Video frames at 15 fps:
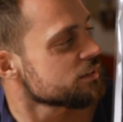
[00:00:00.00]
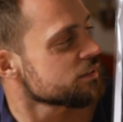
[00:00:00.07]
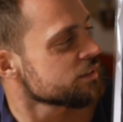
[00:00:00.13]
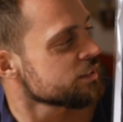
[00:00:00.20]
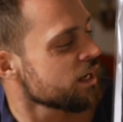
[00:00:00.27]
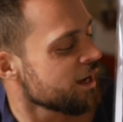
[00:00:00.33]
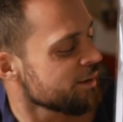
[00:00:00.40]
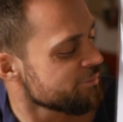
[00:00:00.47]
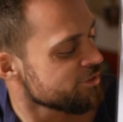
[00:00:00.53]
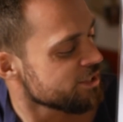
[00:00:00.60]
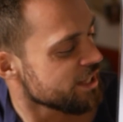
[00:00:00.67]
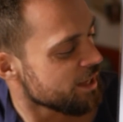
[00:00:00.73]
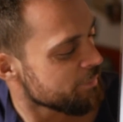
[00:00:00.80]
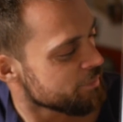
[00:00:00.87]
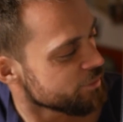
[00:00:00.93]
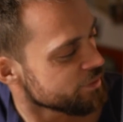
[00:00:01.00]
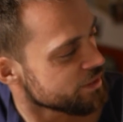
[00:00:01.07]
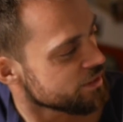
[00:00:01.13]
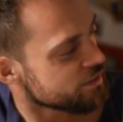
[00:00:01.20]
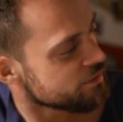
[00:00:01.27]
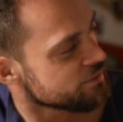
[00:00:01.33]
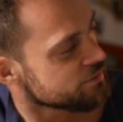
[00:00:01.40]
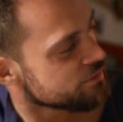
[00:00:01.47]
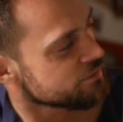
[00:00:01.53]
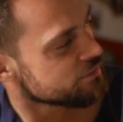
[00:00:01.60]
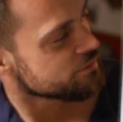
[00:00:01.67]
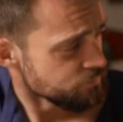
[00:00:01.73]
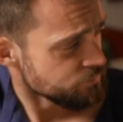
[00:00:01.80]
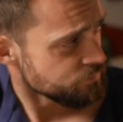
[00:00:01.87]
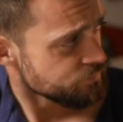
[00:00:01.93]
yeah, I'm really happy with it.
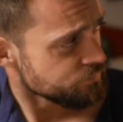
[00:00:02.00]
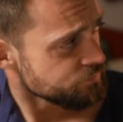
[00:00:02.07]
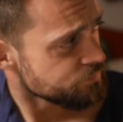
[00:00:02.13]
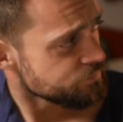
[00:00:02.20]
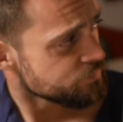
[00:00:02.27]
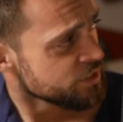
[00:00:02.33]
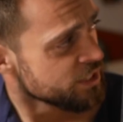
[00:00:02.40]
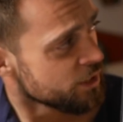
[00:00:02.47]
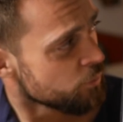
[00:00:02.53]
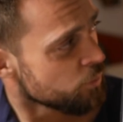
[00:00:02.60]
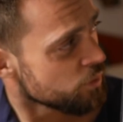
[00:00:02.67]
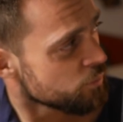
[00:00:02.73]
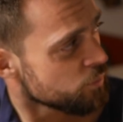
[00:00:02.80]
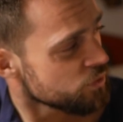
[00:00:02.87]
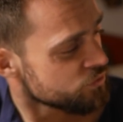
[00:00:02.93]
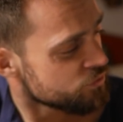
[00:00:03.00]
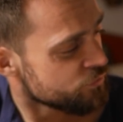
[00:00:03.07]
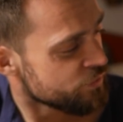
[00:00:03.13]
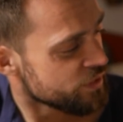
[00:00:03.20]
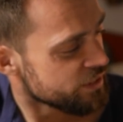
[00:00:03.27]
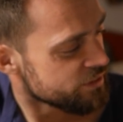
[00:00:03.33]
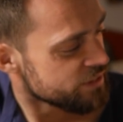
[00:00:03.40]
You know, what's the figure